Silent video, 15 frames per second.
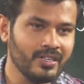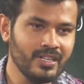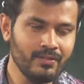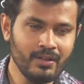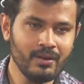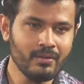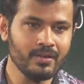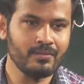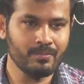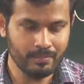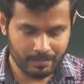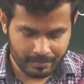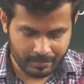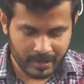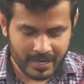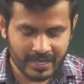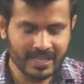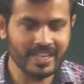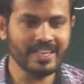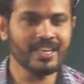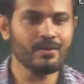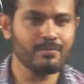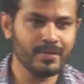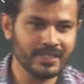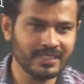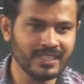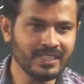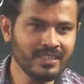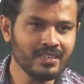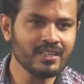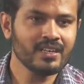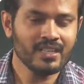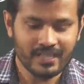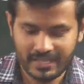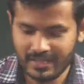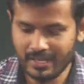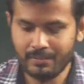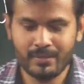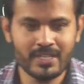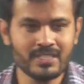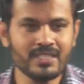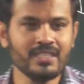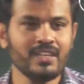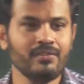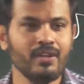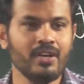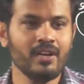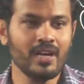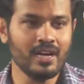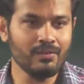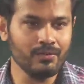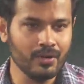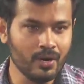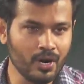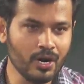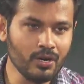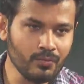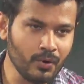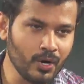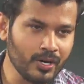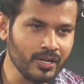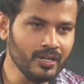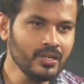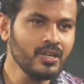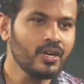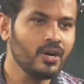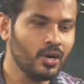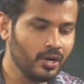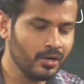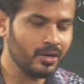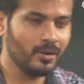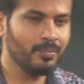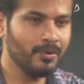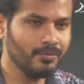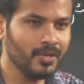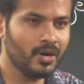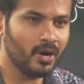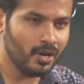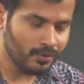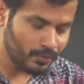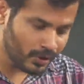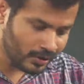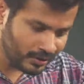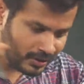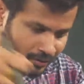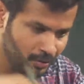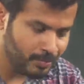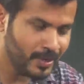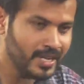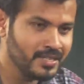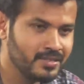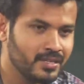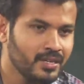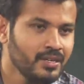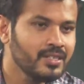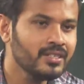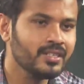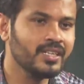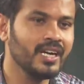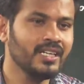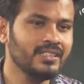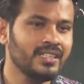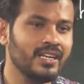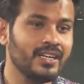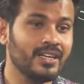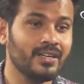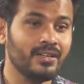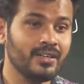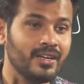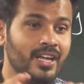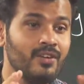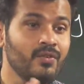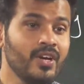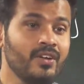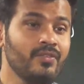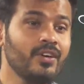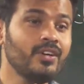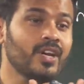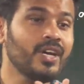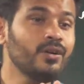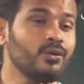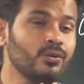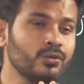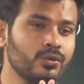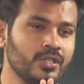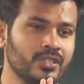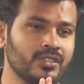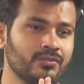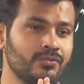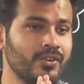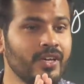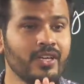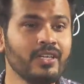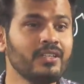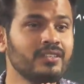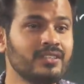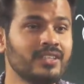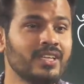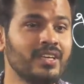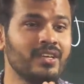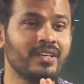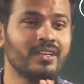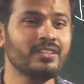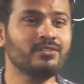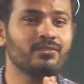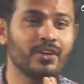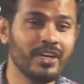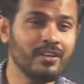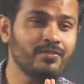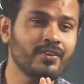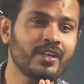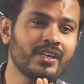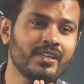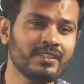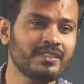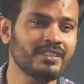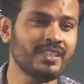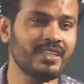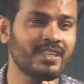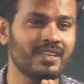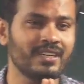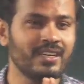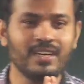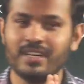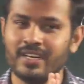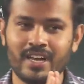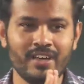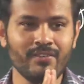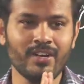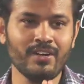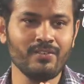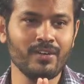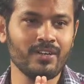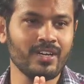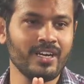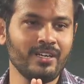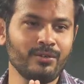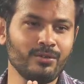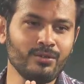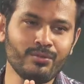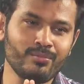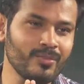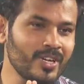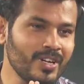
They will take a basin. In that basin they will have hot water. On top of the hot water they will place the gas cylinder. Never ever try to do this. Very risky. It is very, very risky. Never ever try to do.